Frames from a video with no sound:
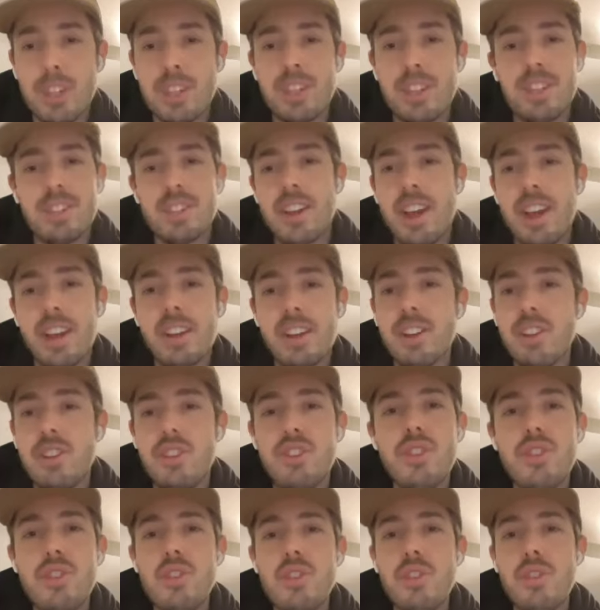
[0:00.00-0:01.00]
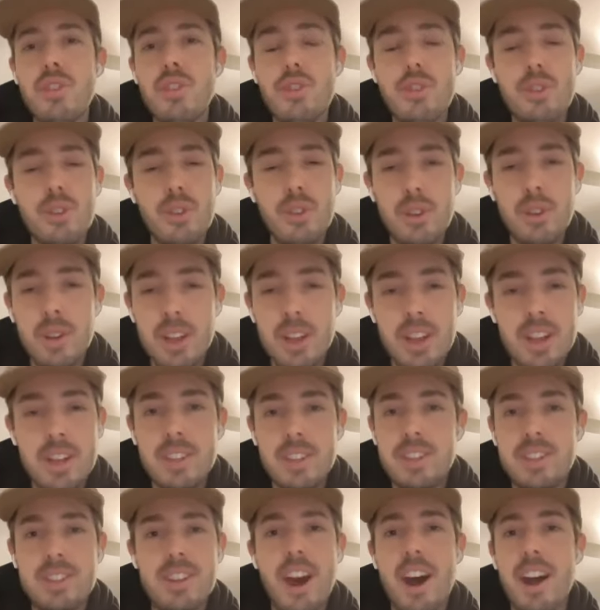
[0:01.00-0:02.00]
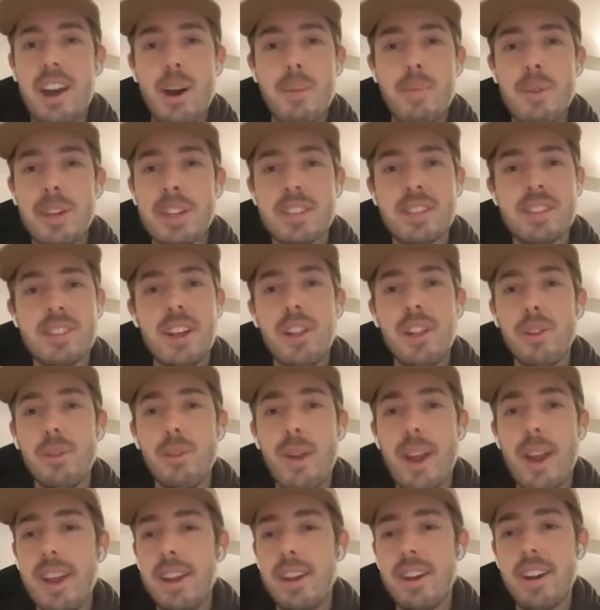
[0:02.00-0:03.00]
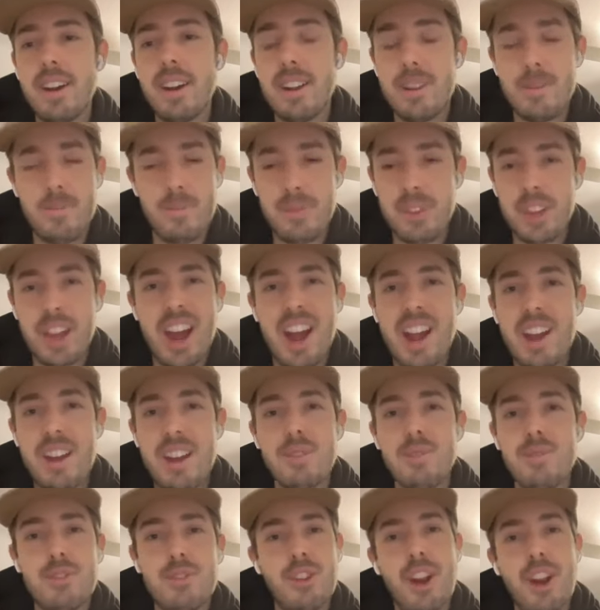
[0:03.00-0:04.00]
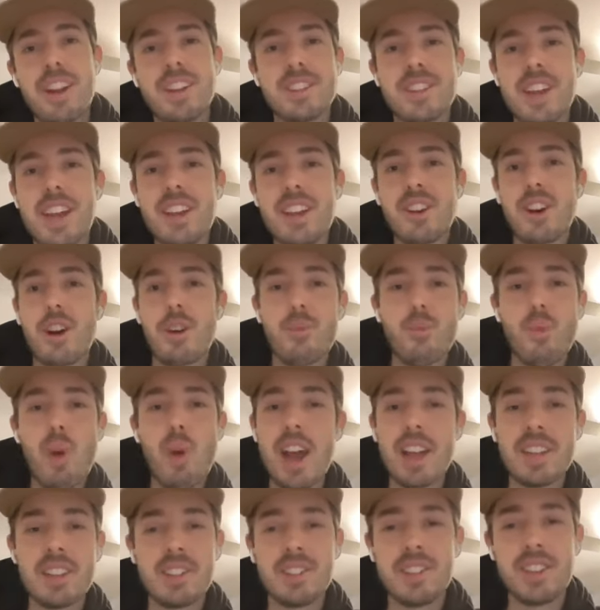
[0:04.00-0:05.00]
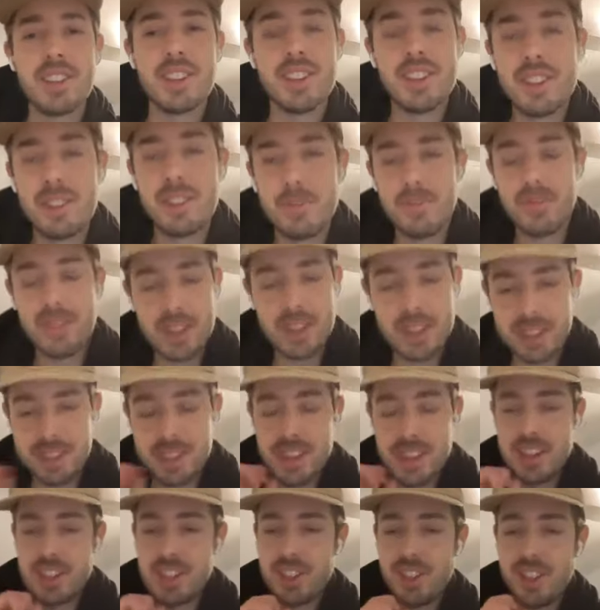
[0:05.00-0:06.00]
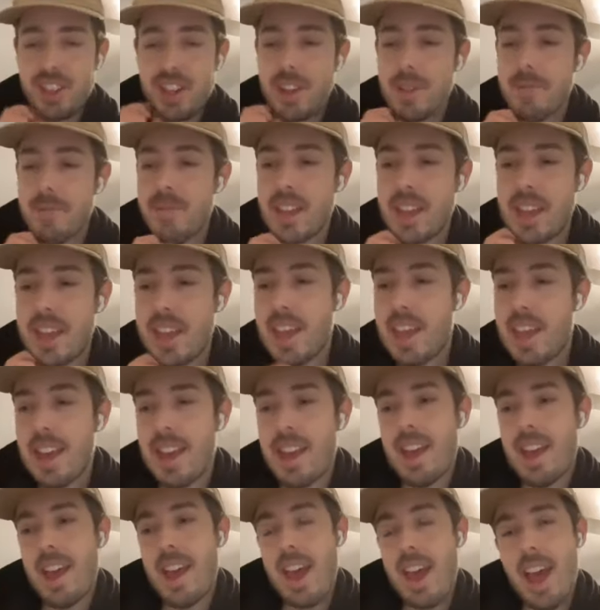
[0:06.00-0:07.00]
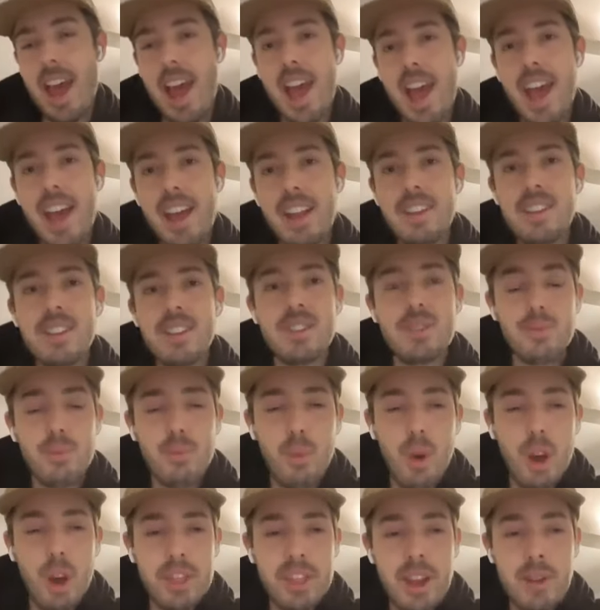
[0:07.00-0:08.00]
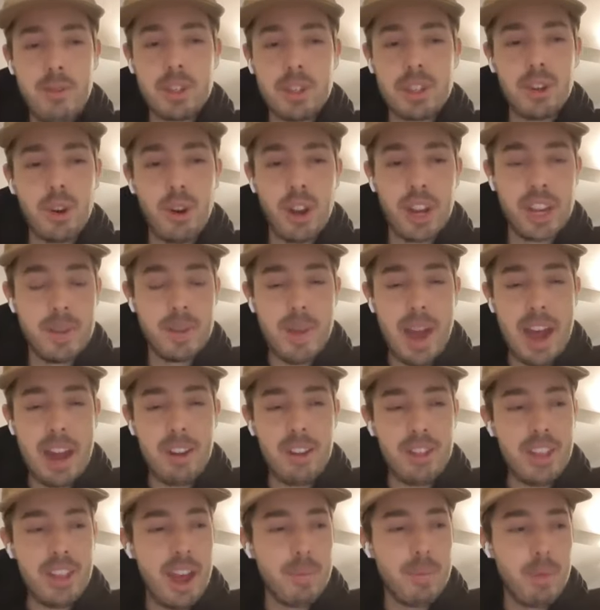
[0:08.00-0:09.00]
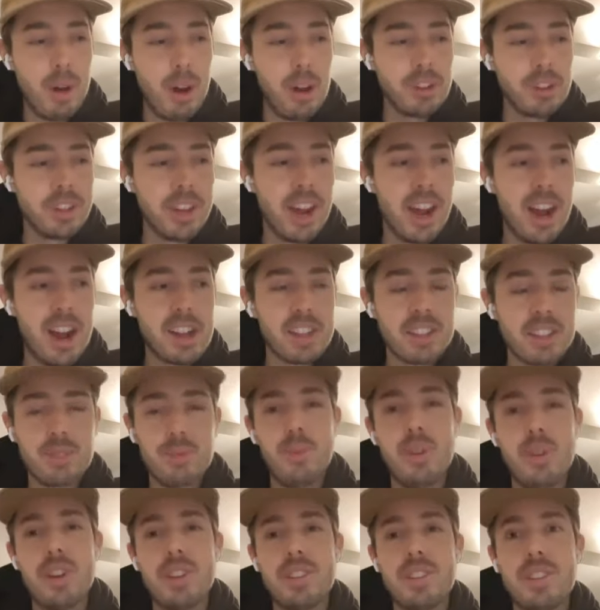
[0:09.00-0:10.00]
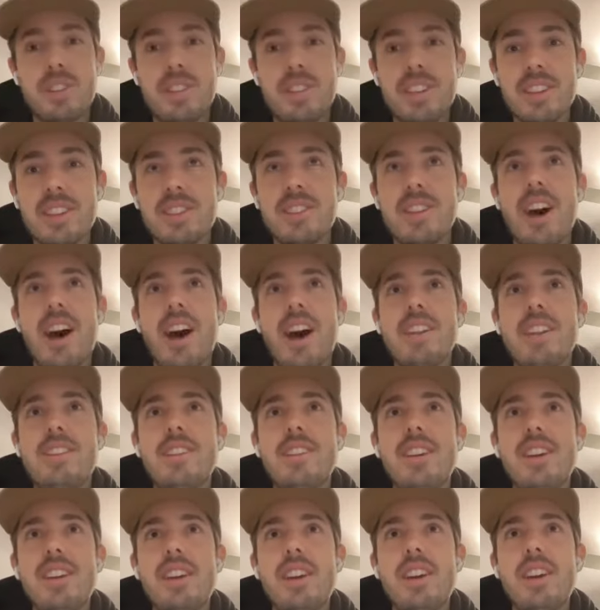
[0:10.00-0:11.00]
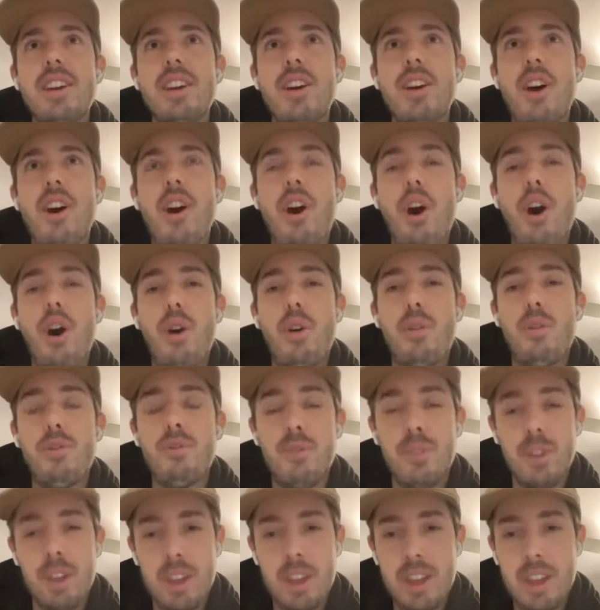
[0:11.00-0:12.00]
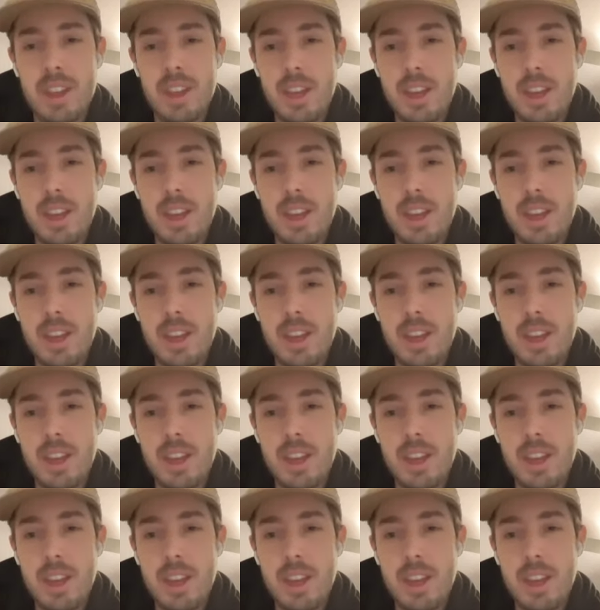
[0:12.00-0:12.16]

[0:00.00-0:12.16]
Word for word: which is like a new startup accelerator, kind of trying to take on Y C essentially. And what they were talking about on that podcast was this idea of